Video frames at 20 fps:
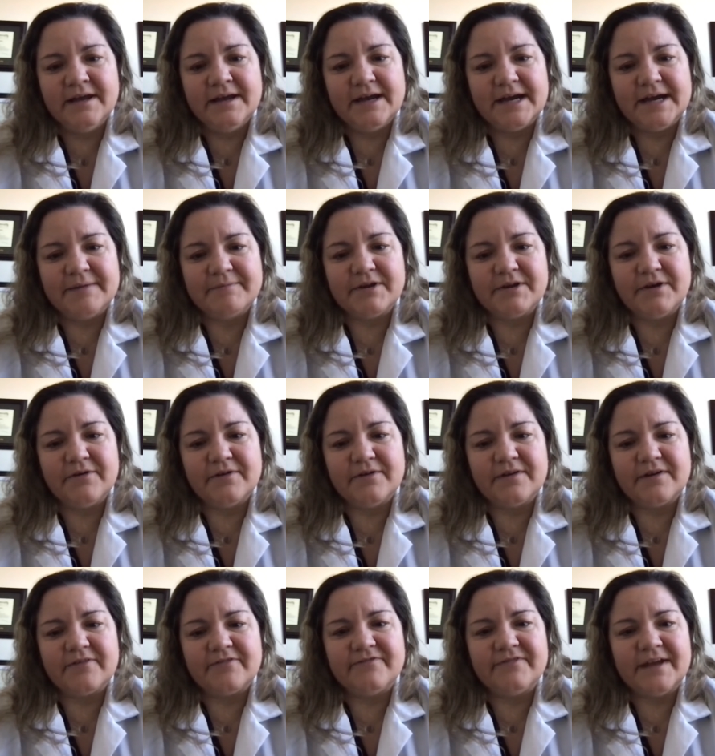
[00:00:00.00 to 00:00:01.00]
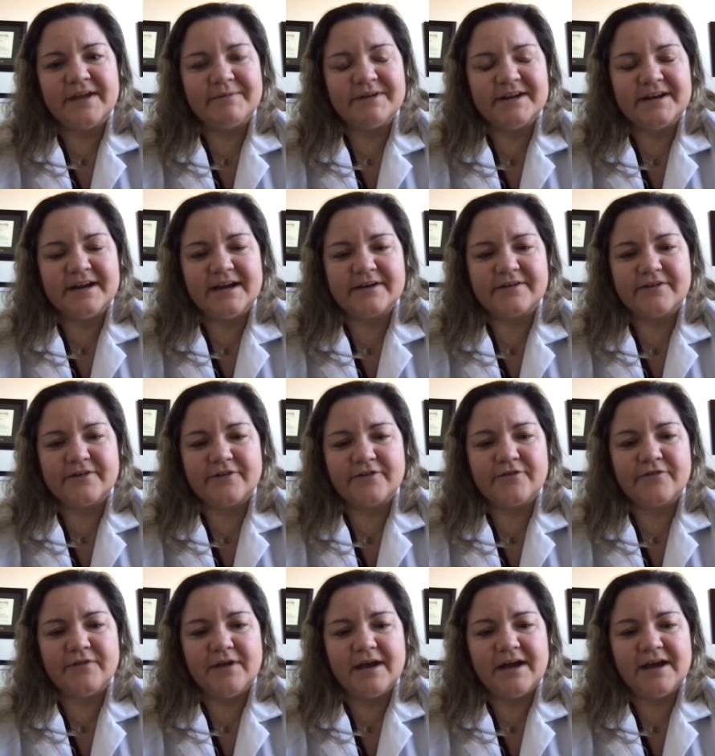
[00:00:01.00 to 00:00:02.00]
um, go to their family
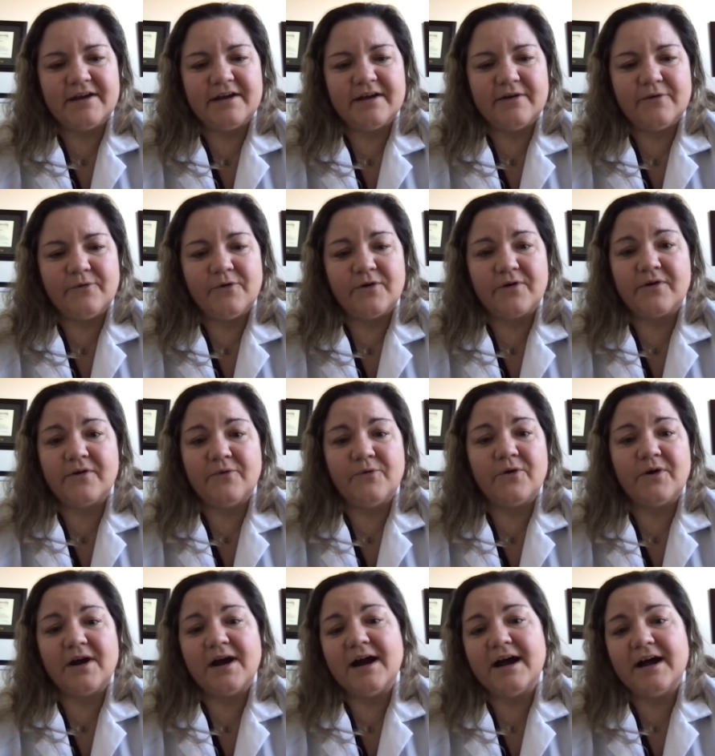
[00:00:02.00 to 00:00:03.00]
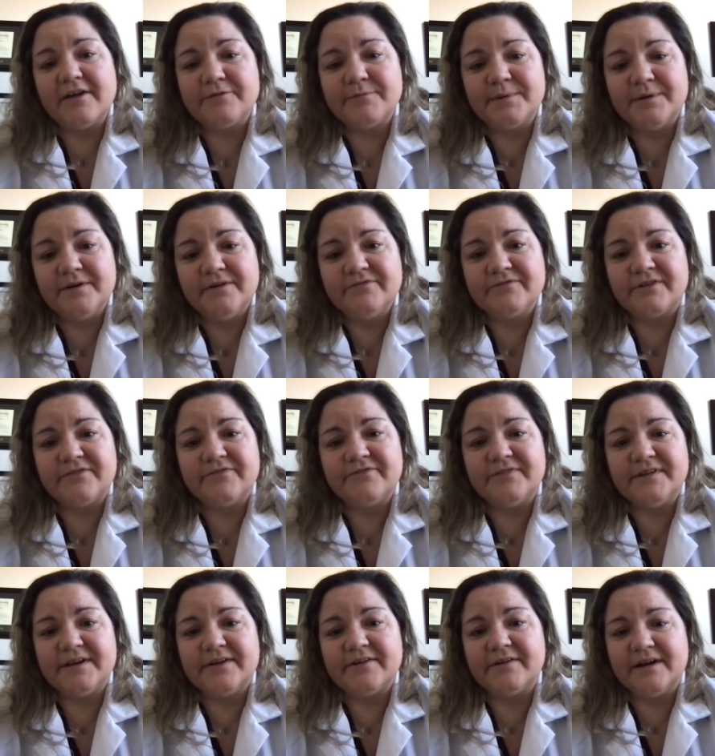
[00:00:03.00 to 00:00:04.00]
doctors uh, or or hospital for
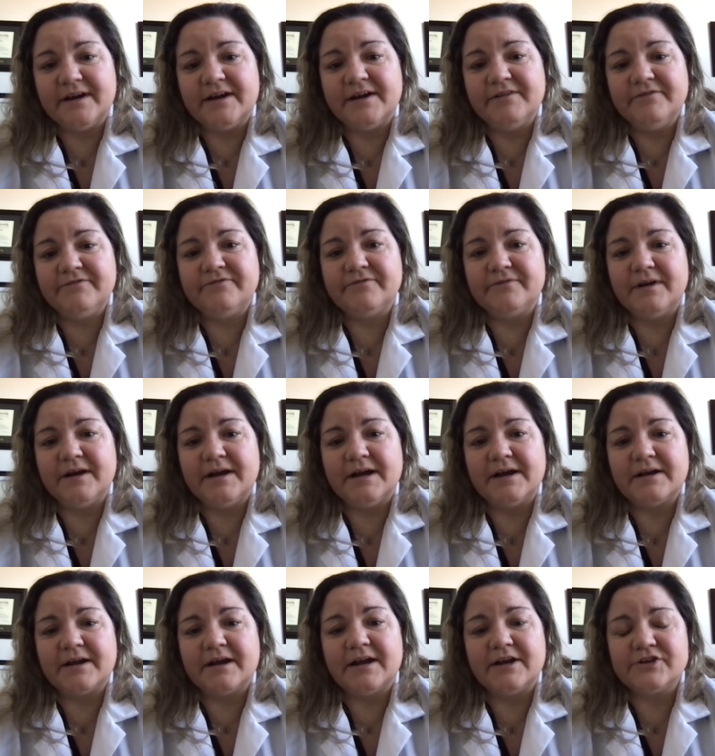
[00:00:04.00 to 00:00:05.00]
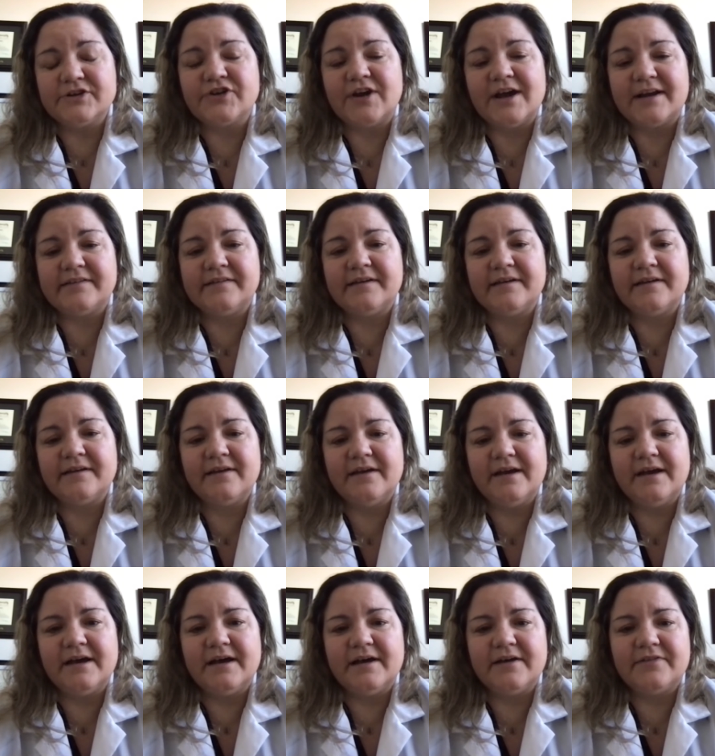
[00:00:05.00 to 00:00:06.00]
fear of uh, contracting
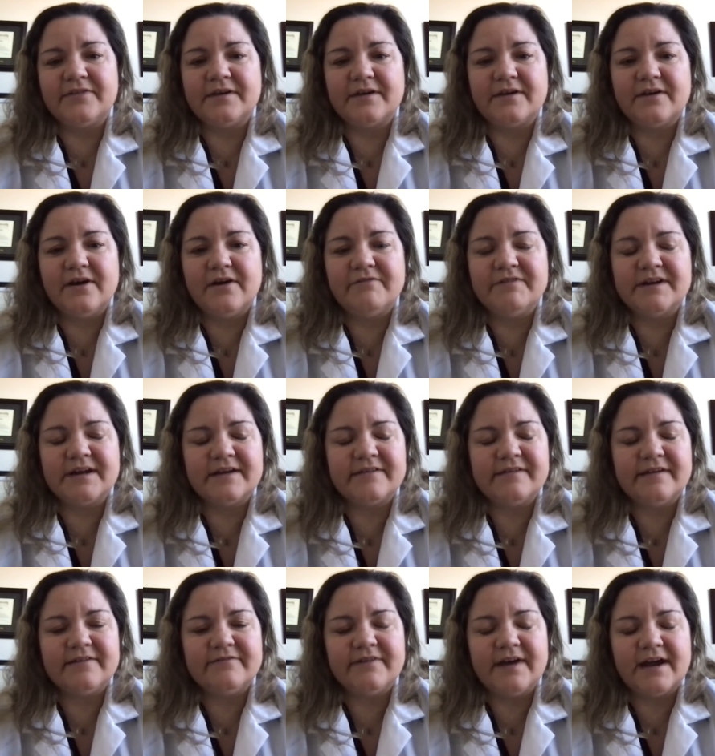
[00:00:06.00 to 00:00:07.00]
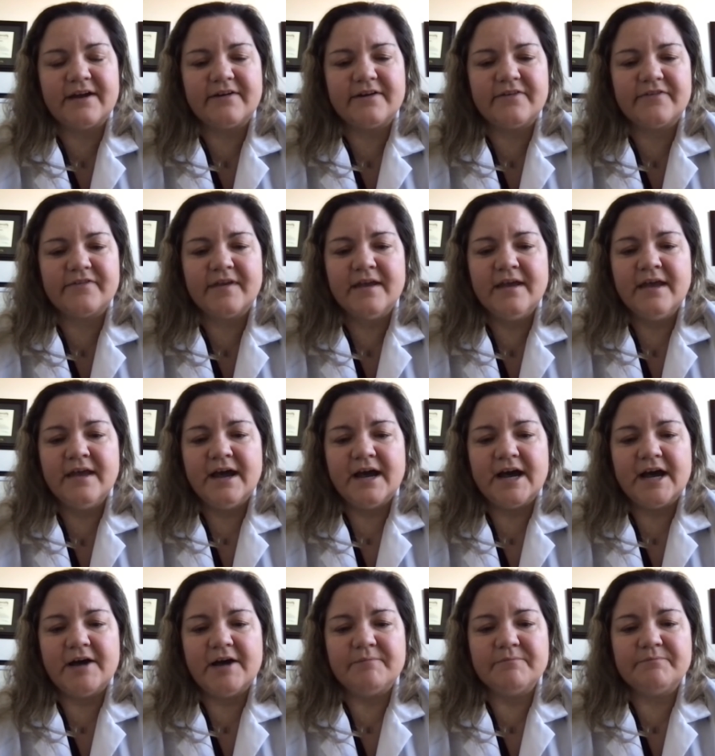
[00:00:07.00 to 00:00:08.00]
uh, the COVID nineteen virus.
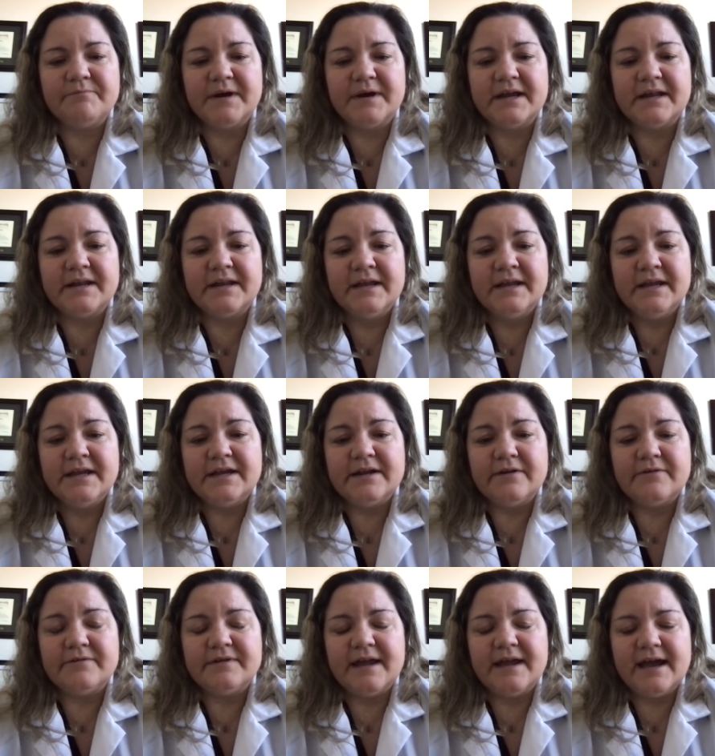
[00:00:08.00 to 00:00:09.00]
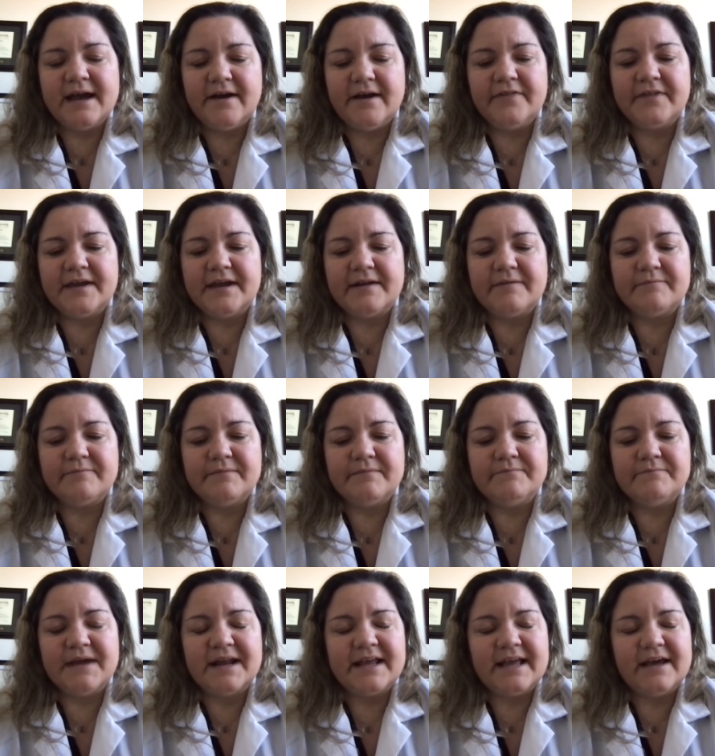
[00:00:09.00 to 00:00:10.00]
Um, but you know now that
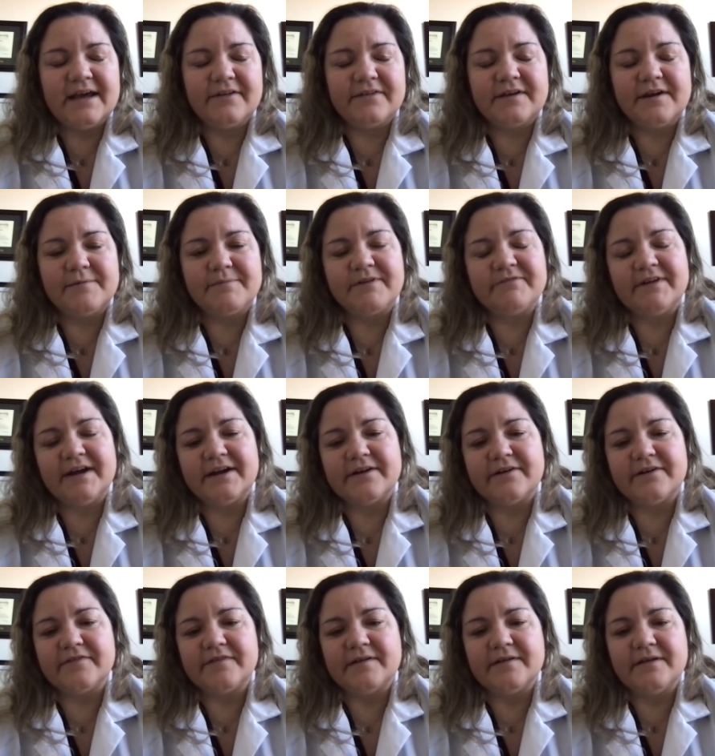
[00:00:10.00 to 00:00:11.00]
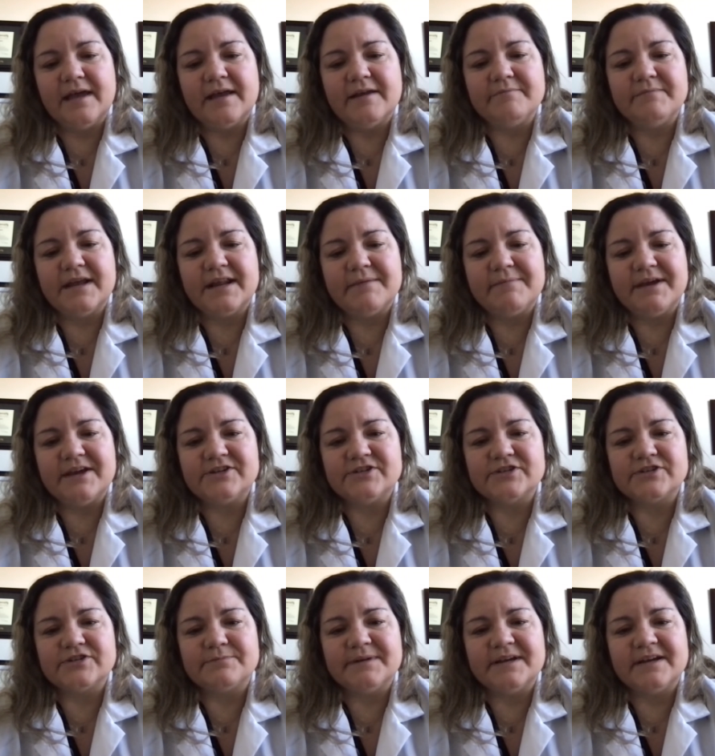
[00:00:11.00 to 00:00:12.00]
many healthcare providers and and many
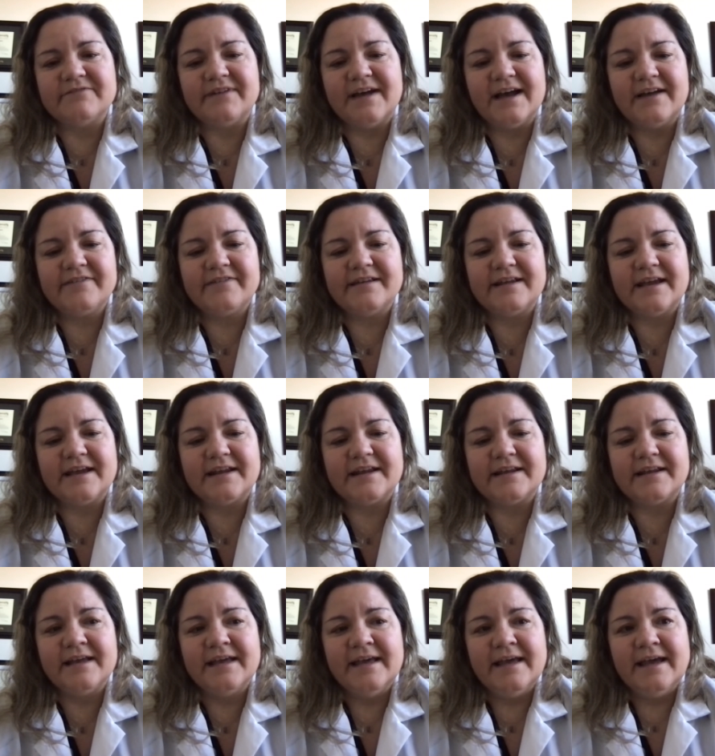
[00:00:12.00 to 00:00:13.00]
patients are being vaccinated,